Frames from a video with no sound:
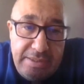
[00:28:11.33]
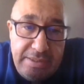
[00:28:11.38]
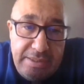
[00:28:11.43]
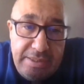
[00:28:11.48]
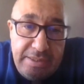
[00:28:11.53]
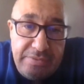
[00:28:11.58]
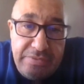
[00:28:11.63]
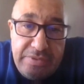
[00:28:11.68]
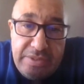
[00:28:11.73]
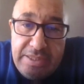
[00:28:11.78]

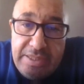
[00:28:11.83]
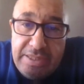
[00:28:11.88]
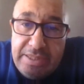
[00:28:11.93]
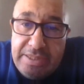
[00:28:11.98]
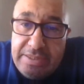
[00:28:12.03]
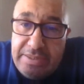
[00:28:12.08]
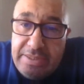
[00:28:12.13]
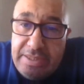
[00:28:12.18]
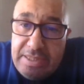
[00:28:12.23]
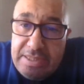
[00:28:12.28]
it will
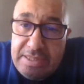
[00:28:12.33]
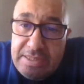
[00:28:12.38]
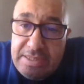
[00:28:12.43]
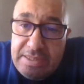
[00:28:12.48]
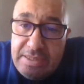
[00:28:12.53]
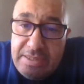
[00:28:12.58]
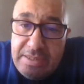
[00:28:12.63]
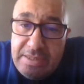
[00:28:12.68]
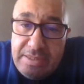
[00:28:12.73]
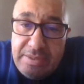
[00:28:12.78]
increase
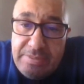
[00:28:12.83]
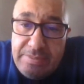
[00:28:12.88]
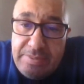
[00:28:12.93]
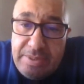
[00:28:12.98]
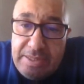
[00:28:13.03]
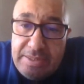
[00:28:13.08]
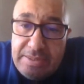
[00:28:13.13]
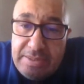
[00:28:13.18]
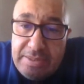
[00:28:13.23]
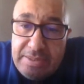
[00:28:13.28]

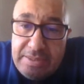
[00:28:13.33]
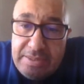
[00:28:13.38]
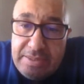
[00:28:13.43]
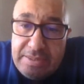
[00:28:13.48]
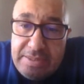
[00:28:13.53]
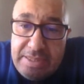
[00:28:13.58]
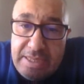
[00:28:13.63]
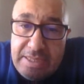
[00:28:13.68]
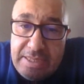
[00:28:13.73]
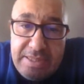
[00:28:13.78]
by the
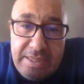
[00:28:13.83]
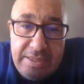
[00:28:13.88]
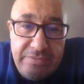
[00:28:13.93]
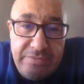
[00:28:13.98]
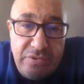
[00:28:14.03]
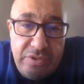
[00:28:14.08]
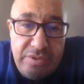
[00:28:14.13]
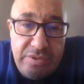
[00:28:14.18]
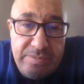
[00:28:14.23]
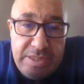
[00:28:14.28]
sales and
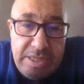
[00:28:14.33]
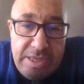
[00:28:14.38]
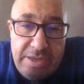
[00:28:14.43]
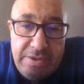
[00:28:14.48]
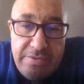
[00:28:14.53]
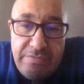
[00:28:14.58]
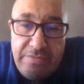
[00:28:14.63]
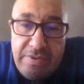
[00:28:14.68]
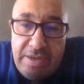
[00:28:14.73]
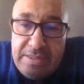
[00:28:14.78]
volume.
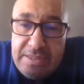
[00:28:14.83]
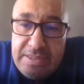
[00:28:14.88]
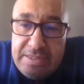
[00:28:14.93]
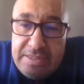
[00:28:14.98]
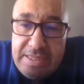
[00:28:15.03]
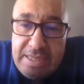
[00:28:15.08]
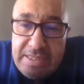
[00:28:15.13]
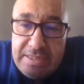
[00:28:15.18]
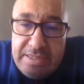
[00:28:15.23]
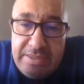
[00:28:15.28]
When the
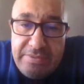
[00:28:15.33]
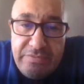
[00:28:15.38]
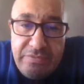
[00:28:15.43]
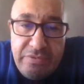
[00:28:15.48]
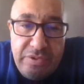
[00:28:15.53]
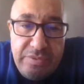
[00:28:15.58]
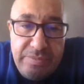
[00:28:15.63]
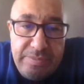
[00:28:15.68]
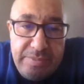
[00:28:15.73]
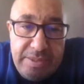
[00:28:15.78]
sales and
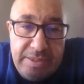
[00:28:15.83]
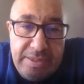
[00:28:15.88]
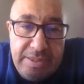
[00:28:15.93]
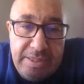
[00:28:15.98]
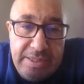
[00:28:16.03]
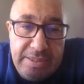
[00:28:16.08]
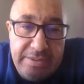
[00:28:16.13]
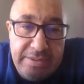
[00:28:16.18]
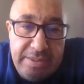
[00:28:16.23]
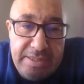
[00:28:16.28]
volume
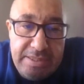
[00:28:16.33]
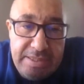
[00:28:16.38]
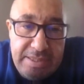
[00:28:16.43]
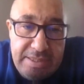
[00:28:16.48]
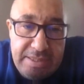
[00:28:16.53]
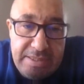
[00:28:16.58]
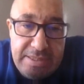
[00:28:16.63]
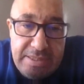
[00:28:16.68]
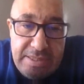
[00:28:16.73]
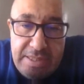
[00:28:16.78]

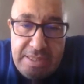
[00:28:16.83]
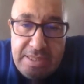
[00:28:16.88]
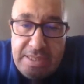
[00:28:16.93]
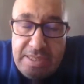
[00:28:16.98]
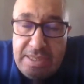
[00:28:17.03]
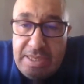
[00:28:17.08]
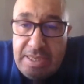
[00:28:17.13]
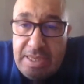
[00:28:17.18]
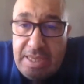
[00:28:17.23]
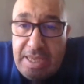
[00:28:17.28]
increases,
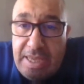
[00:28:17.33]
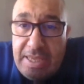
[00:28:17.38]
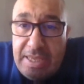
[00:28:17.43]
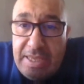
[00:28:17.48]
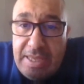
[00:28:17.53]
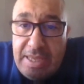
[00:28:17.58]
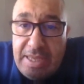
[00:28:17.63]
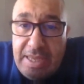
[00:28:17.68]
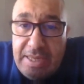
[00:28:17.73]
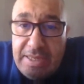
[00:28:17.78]

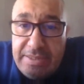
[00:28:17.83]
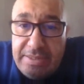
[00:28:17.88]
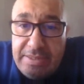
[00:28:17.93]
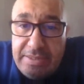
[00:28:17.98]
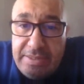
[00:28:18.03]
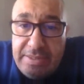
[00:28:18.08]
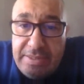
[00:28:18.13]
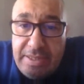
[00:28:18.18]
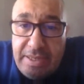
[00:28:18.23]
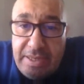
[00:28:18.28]
and
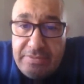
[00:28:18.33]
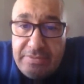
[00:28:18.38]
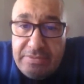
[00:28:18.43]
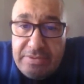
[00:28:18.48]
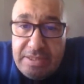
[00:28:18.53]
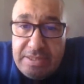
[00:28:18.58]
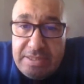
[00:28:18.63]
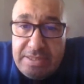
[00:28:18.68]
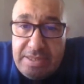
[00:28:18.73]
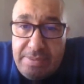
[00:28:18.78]

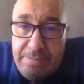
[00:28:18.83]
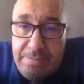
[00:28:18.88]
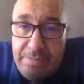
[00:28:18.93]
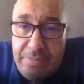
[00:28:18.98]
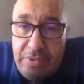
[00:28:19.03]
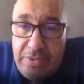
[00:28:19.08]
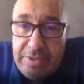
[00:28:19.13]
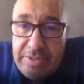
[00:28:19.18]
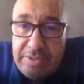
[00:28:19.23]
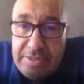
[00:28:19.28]
after some
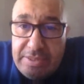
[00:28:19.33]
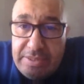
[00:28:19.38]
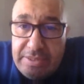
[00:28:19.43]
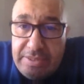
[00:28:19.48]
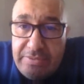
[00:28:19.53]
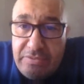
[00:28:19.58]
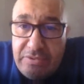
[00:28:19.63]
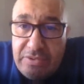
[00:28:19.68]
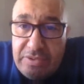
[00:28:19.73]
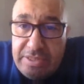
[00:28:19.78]
point, the
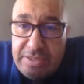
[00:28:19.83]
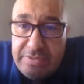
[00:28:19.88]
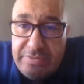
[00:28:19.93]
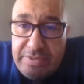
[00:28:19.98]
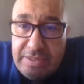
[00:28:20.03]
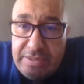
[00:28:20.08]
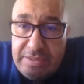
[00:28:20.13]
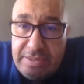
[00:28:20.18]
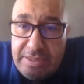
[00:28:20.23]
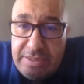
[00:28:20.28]
revenues
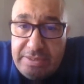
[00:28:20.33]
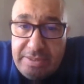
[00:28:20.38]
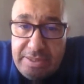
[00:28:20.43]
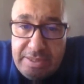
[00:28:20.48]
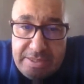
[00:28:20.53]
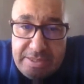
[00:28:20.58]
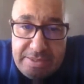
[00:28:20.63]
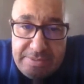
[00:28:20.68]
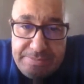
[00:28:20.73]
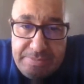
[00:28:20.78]
will
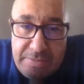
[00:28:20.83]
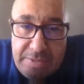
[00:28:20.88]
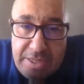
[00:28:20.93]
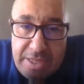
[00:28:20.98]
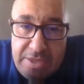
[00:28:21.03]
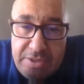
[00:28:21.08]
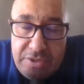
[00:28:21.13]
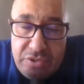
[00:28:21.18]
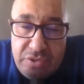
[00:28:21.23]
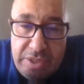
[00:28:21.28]
increase.
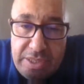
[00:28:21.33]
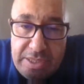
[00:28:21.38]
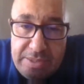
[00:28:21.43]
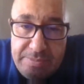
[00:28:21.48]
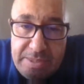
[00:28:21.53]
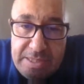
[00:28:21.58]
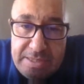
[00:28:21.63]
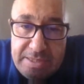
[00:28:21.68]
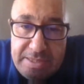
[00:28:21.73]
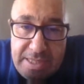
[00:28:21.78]
So it
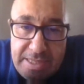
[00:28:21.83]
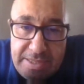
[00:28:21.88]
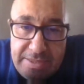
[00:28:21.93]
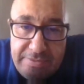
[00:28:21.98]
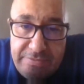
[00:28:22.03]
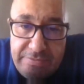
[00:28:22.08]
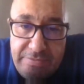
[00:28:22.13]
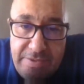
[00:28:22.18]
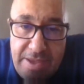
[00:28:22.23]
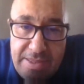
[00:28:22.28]
means that
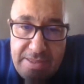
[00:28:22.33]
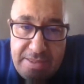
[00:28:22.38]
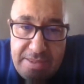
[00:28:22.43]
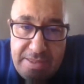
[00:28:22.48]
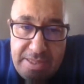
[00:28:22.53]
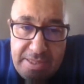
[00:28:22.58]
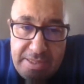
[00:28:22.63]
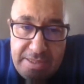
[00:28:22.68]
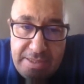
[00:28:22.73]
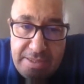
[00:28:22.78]
when
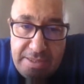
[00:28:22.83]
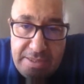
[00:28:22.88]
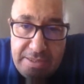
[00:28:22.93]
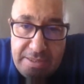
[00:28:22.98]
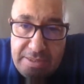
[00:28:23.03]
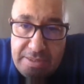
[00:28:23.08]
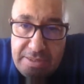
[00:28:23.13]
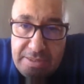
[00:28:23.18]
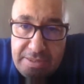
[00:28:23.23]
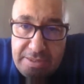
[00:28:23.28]
the
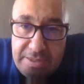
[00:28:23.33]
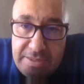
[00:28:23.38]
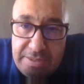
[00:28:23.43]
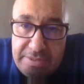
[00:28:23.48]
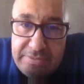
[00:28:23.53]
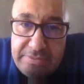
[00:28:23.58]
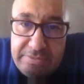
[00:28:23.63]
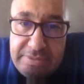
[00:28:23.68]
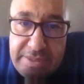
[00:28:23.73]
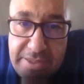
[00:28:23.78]

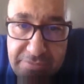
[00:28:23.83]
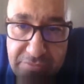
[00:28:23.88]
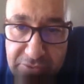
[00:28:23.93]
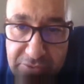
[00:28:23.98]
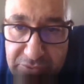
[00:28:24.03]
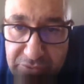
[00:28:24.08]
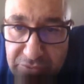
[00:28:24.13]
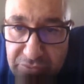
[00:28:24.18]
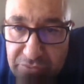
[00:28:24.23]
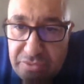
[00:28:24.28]

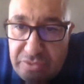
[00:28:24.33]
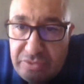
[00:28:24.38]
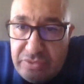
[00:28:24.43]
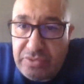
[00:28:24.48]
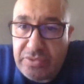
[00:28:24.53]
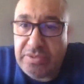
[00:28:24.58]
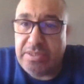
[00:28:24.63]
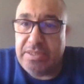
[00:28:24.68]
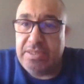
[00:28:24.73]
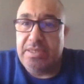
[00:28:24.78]
revenues